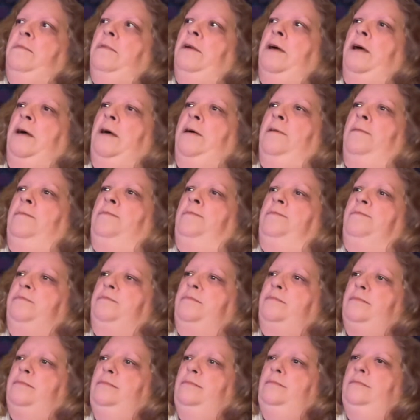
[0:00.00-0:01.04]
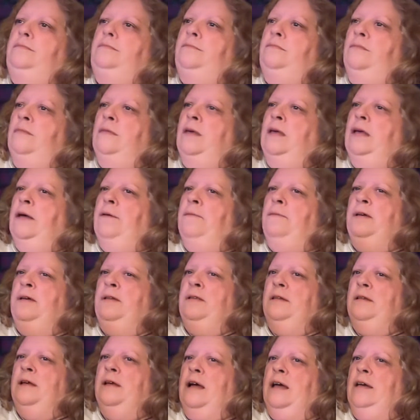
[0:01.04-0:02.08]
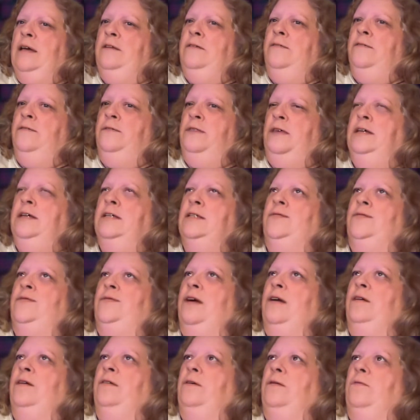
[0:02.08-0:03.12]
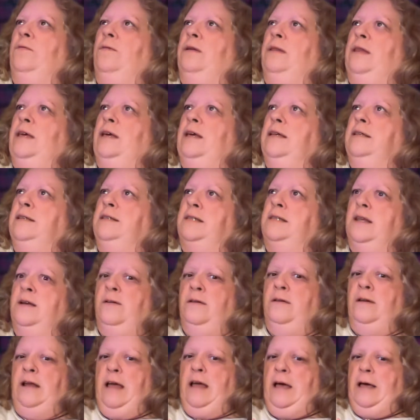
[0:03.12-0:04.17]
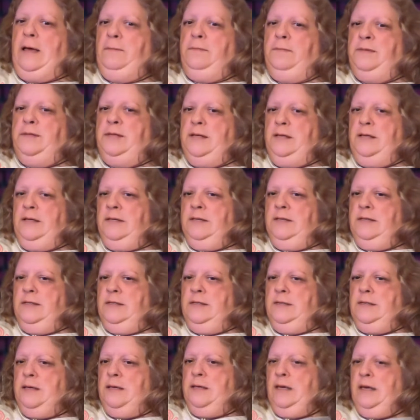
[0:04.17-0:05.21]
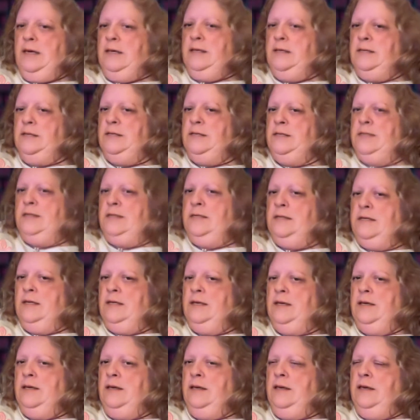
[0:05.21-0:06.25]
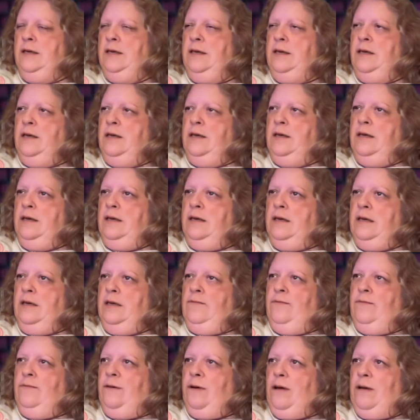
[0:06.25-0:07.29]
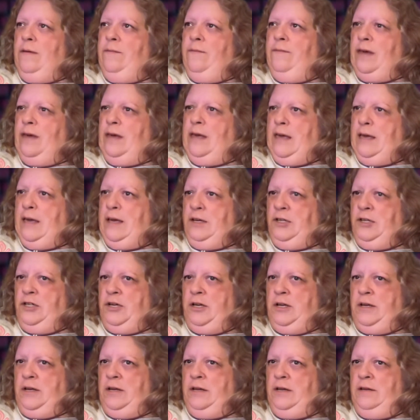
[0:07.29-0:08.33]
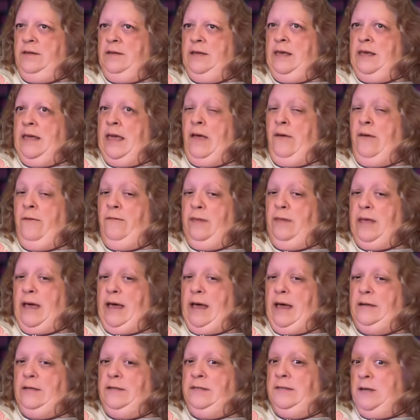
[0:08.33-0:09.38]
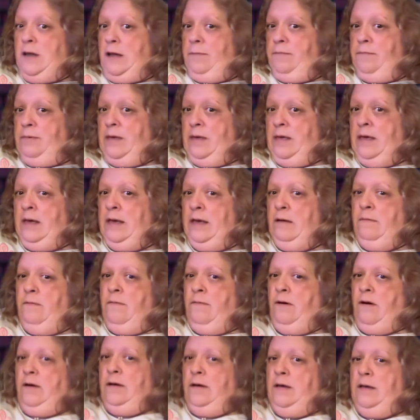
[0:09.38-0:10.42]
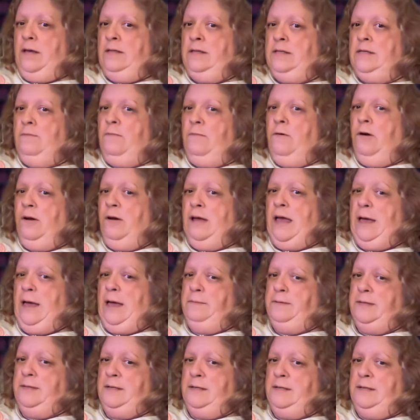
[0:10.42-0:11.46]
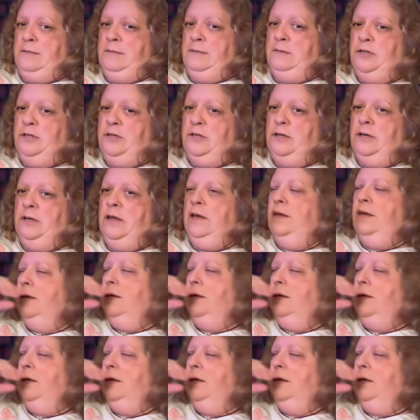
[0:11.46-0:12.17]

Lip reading: And what I don't think is fair, though, what they consider an absence is if you're on vacation, they count that as not being at work, as a work absence, which